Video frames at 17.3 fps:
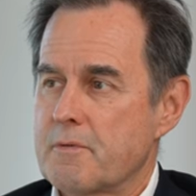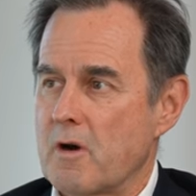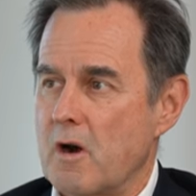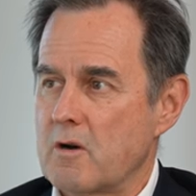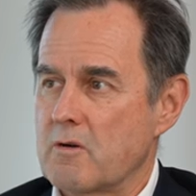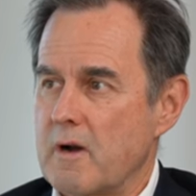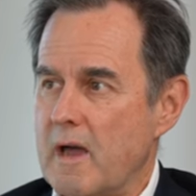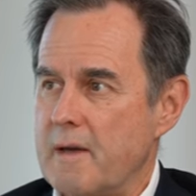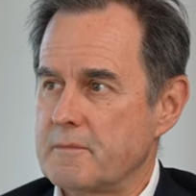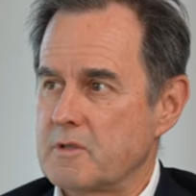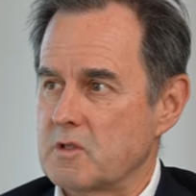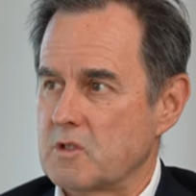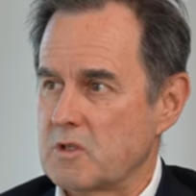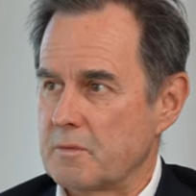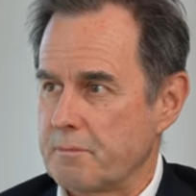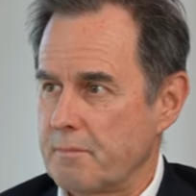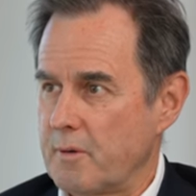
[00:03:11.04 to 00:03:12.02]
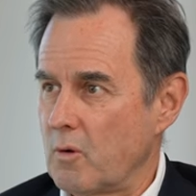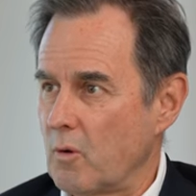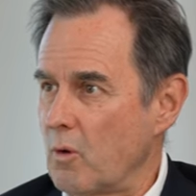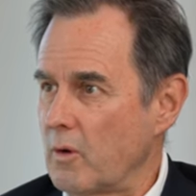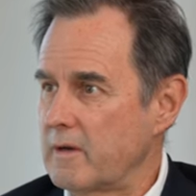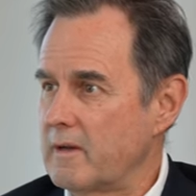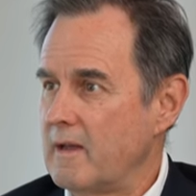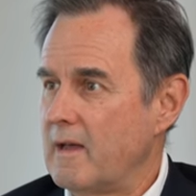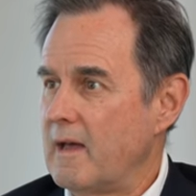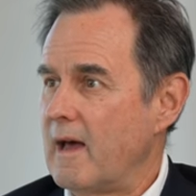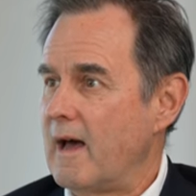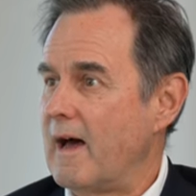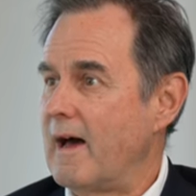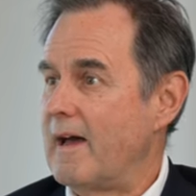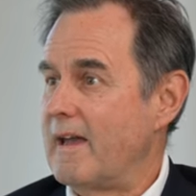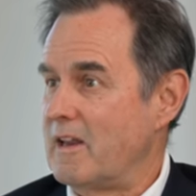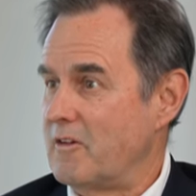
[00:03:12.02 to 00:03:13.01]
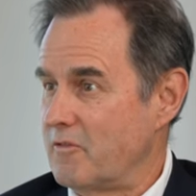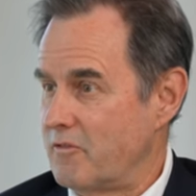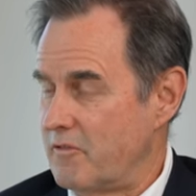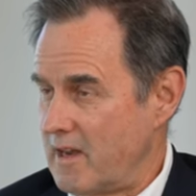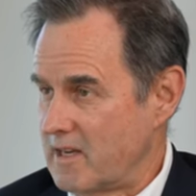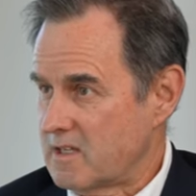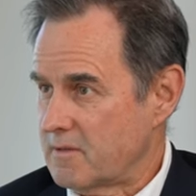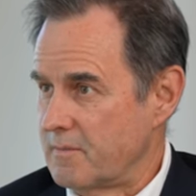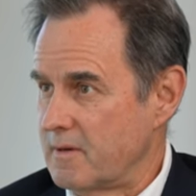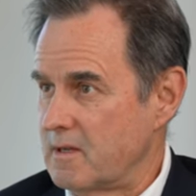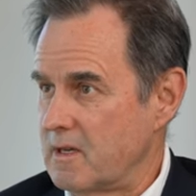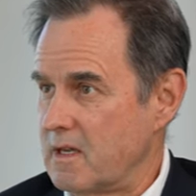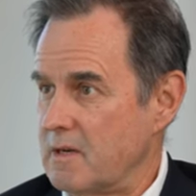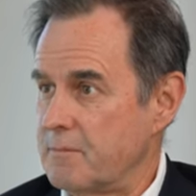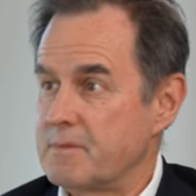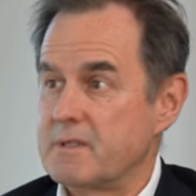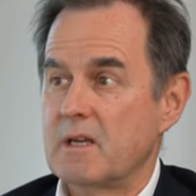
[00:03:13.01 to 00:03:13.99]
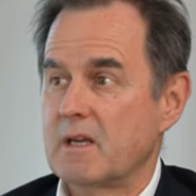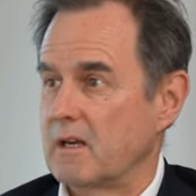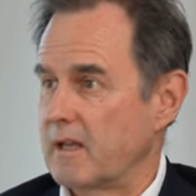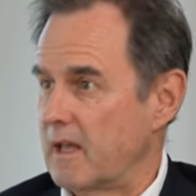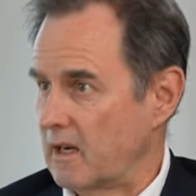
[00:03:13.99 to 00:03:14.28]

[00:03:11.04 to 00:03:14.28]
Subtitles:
program to support investment in particularly